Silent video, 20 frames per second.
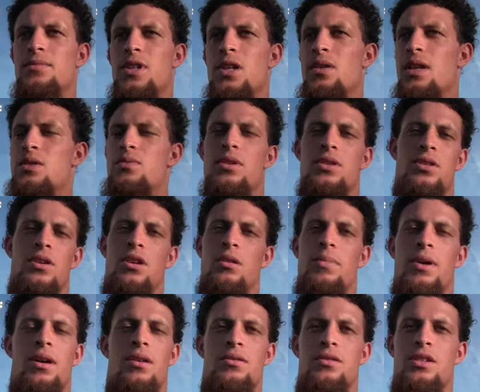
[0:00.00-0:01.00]
you know, that's what it's all
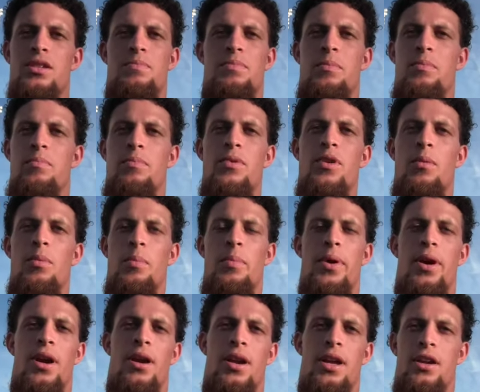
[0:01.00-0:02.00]
about. Just, you know,
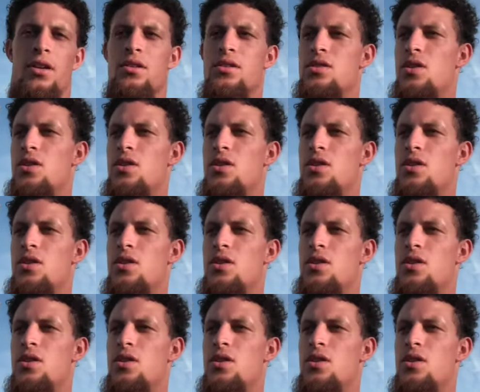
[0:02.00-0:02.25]
preparing like you're